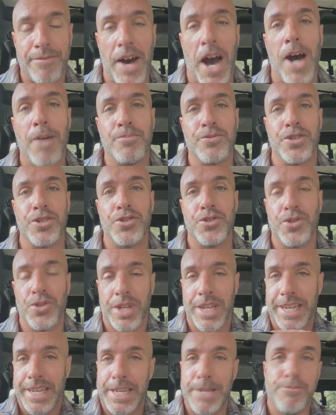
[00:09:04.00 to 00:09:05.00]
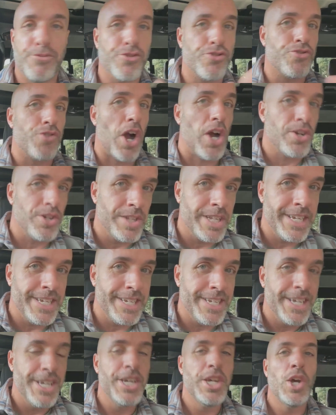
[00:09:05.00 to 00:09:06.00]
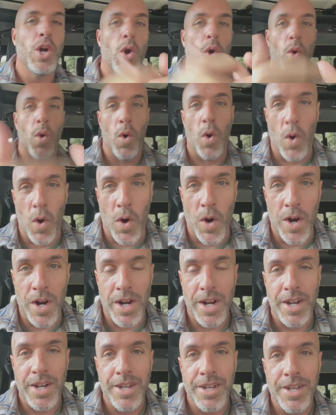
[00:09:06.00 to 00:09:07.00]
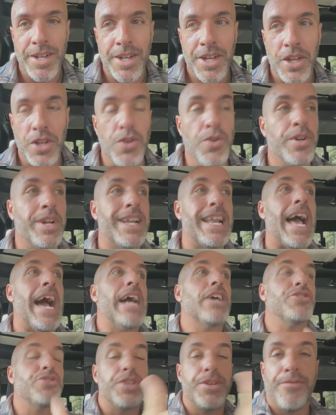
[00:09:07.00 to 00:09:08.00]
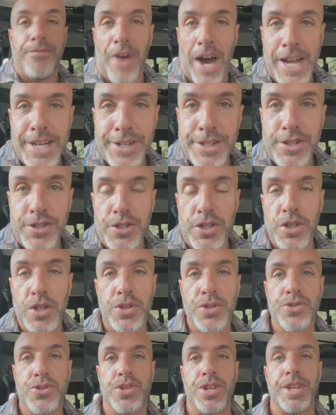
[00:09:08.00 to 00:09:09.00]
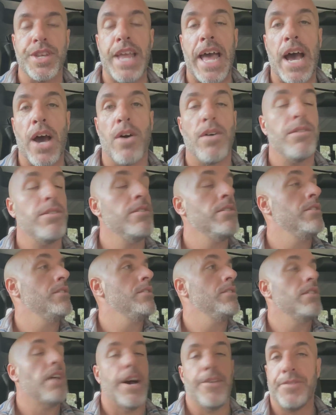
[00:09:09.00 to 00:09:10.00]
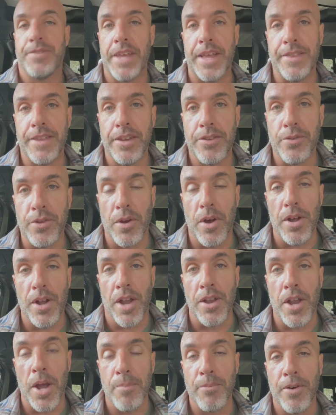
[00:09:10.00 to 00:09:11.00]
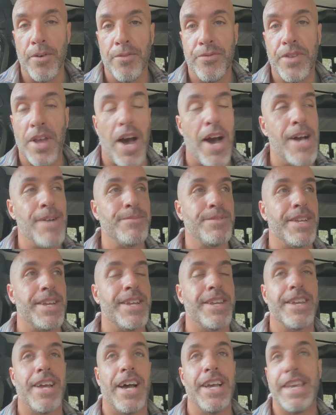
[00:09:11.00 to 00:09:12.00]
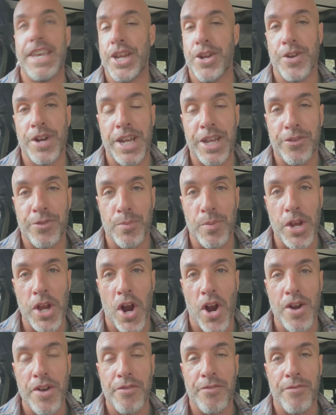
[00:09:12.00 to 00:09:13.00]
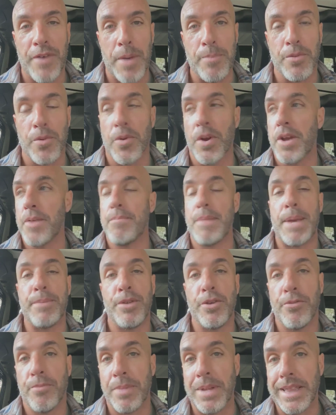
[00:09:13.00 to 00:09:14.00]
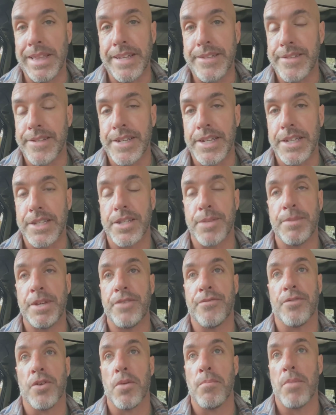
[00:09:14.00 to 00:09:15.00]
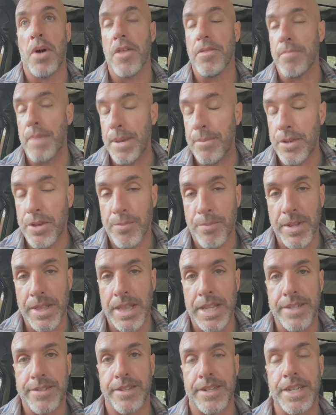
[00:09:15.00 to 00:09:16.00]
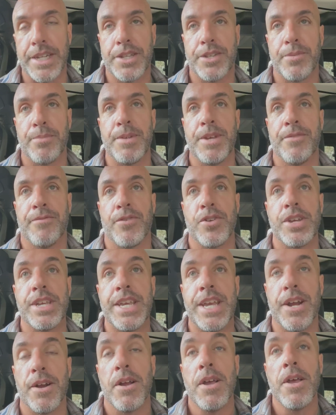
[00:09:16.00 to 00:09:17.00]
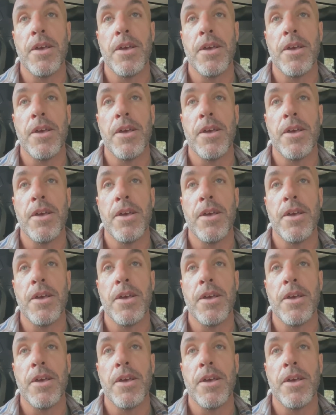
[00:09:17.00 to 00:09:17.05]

options. You can keep struggling, or you can actually find a solution. Now I've said this a number of times, and here it is. We are in February. Maybe you've been listening to me for a month. Maybe you've been listening to me for a year.